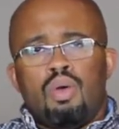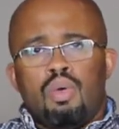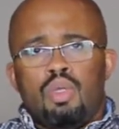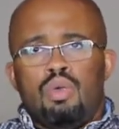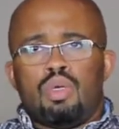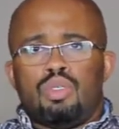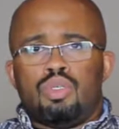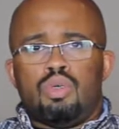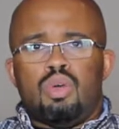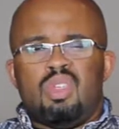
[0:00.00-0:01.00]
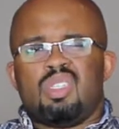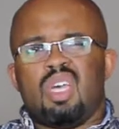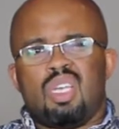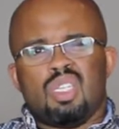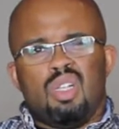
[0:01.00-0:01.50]
what you can do, and this
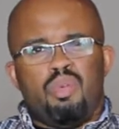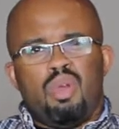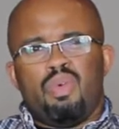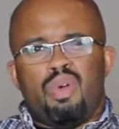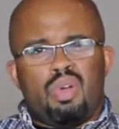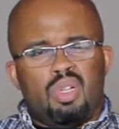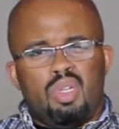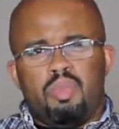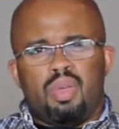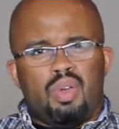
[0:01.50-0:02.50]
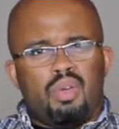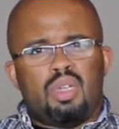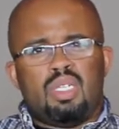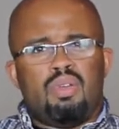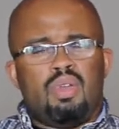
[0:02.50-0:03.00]
takes a little bit of work, a little bit of
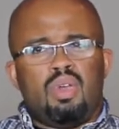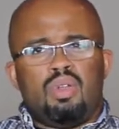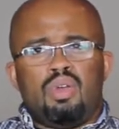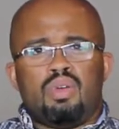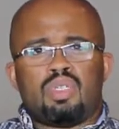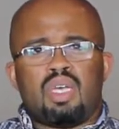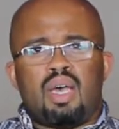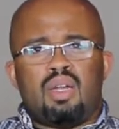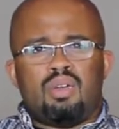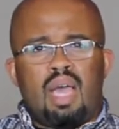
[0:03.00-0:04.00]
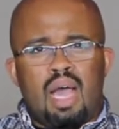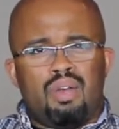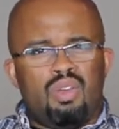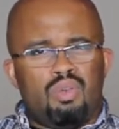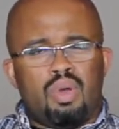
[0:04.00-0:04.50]
creativity on your side on
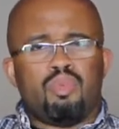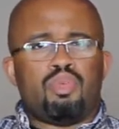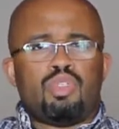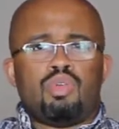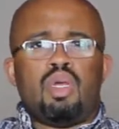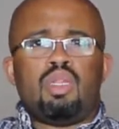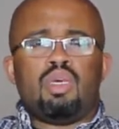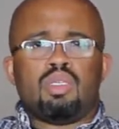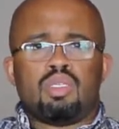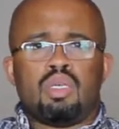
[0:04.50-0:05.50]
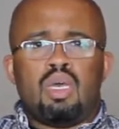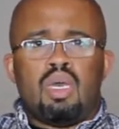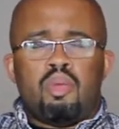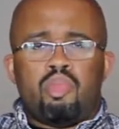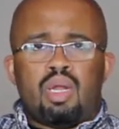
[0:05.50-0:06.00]
how you want to portray this,
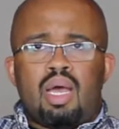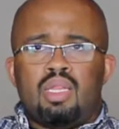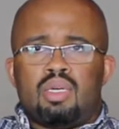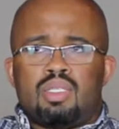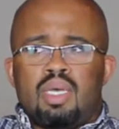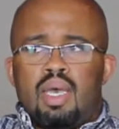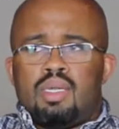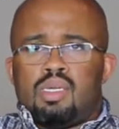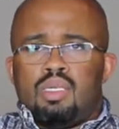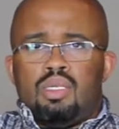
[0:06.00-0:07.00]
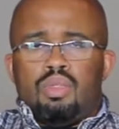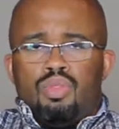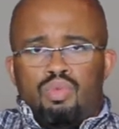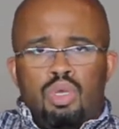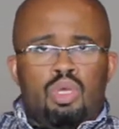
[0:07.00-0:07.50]
but I looked at
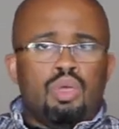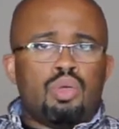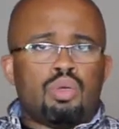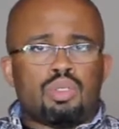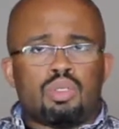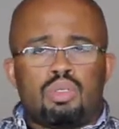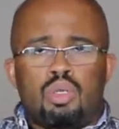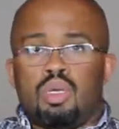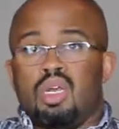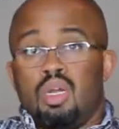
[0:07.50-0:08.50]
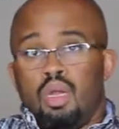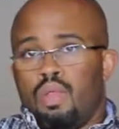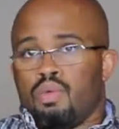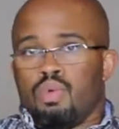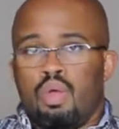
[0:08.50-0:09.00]
3 years, again,
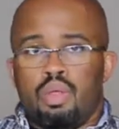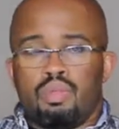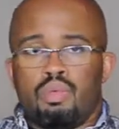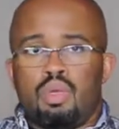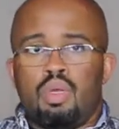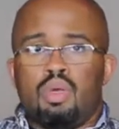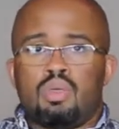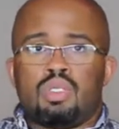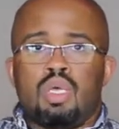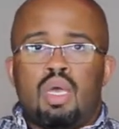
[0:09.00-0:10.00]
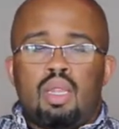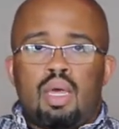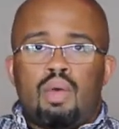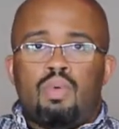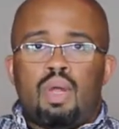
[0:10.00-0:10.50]
another rolling 3 years,
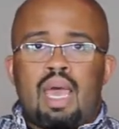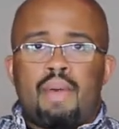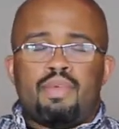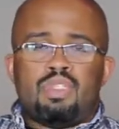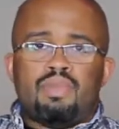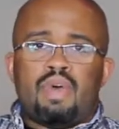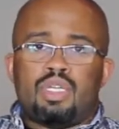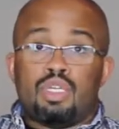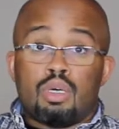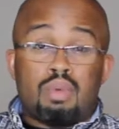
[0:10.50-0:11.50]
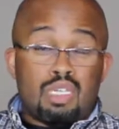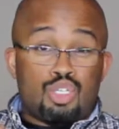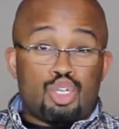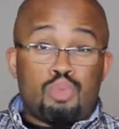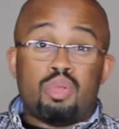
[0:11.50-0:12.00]
that what happens if I took my
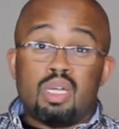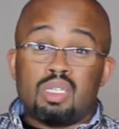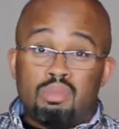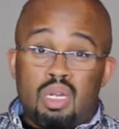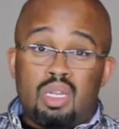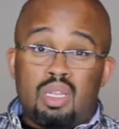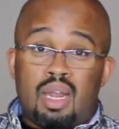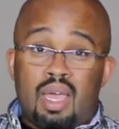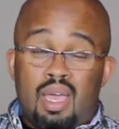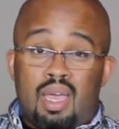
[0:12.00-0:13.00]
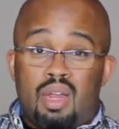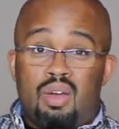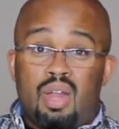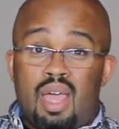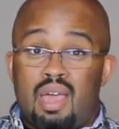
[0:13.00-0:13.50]
surplus money that I had
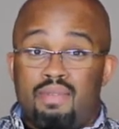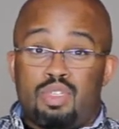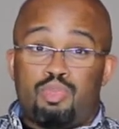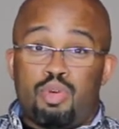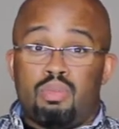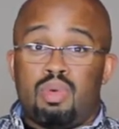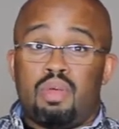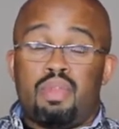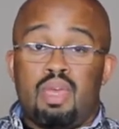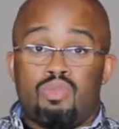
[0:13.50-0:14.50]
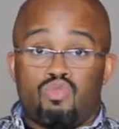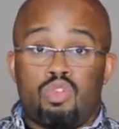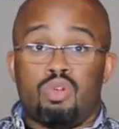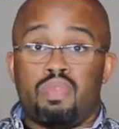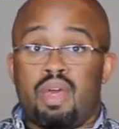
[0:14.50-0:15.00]
on average per month and
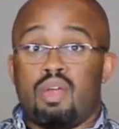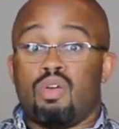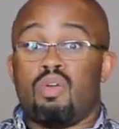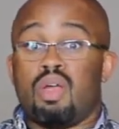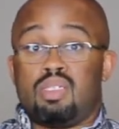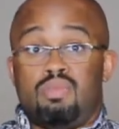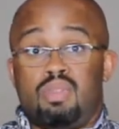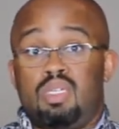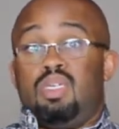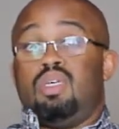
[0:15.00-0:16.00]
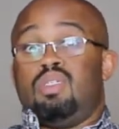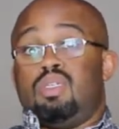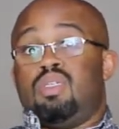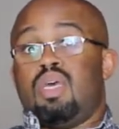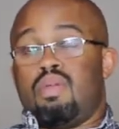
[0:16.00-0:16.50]
rolled that aggressively
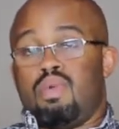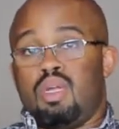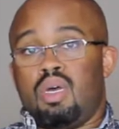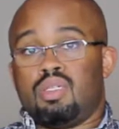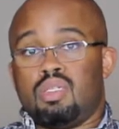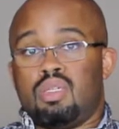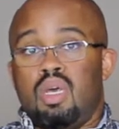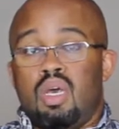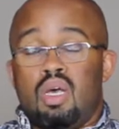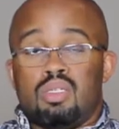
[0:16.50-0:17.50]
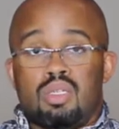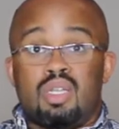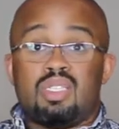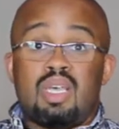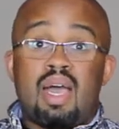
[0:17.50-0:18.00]
into debt reduction. So
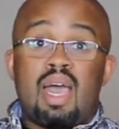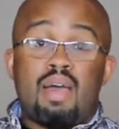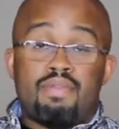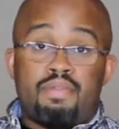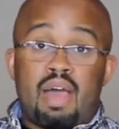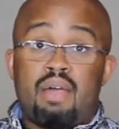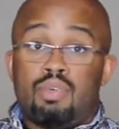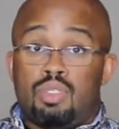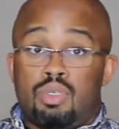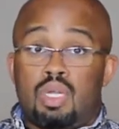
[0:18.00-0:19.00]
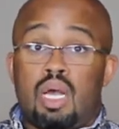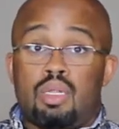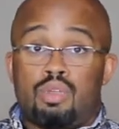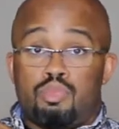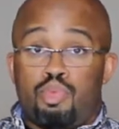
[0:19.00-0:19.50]
let's say I have
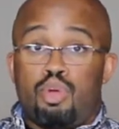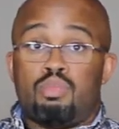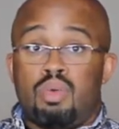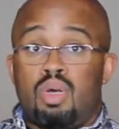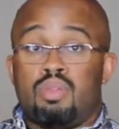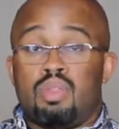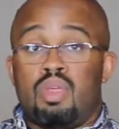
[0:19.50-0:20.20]
$500 per month